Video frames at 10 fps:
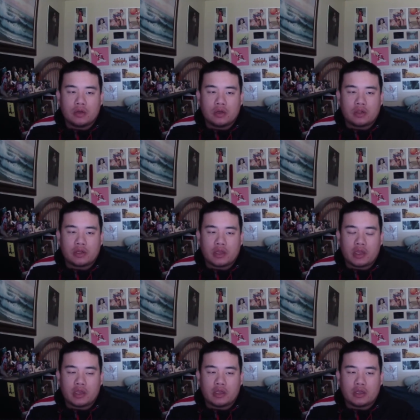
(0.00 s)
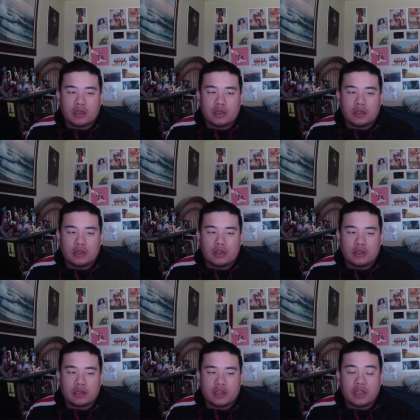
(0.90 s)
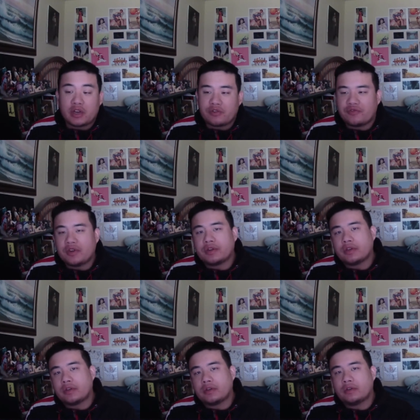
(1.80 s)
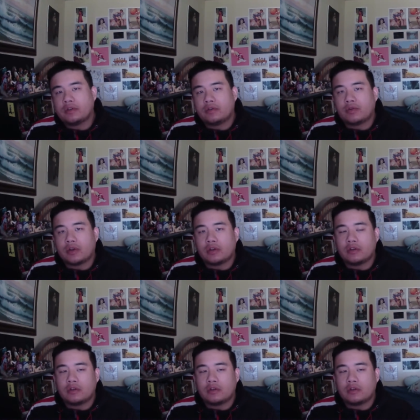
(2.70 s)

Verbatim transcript: like a like a gut feeling, right?